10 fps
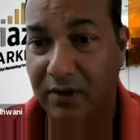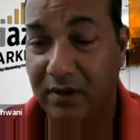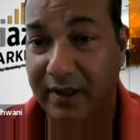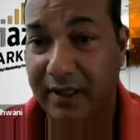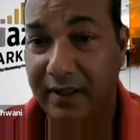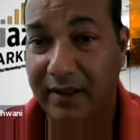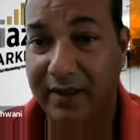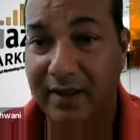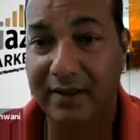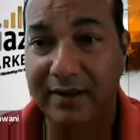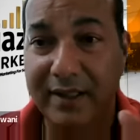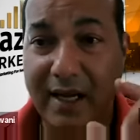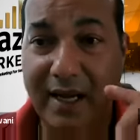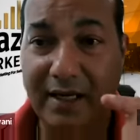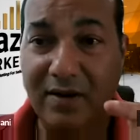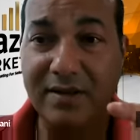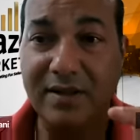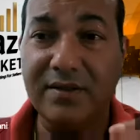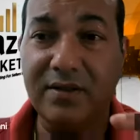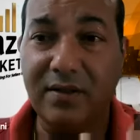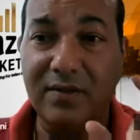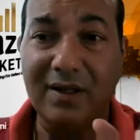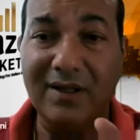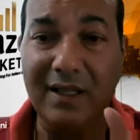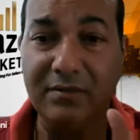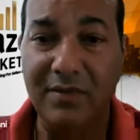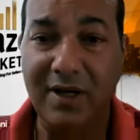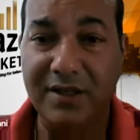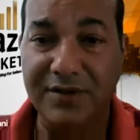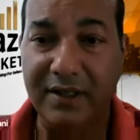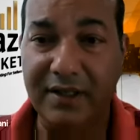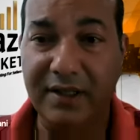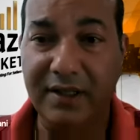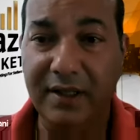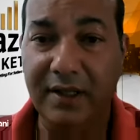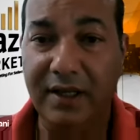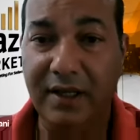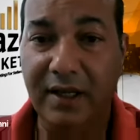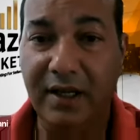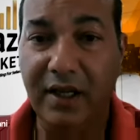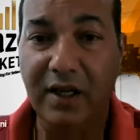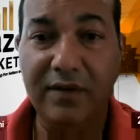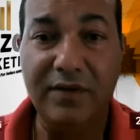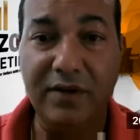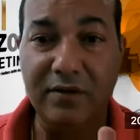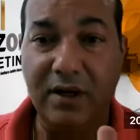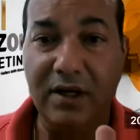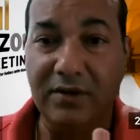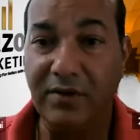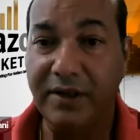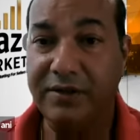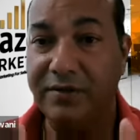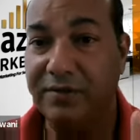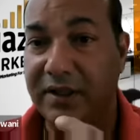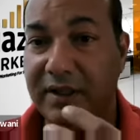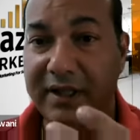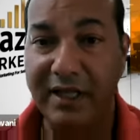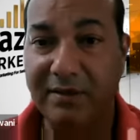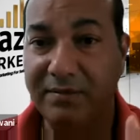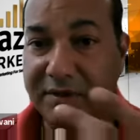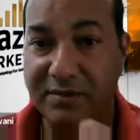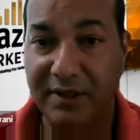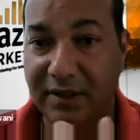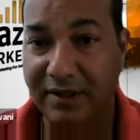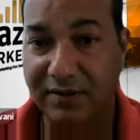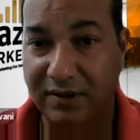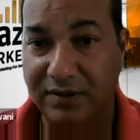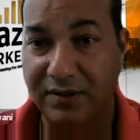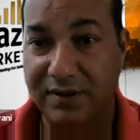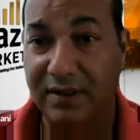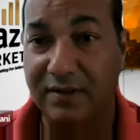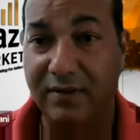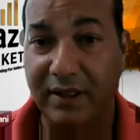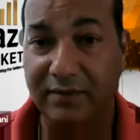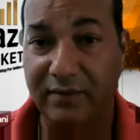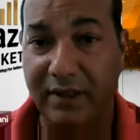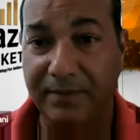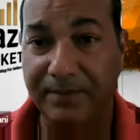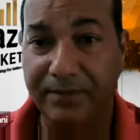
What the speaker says: Okay, the ACOS is going to work like magic if you are going to really implement the structures in the right way.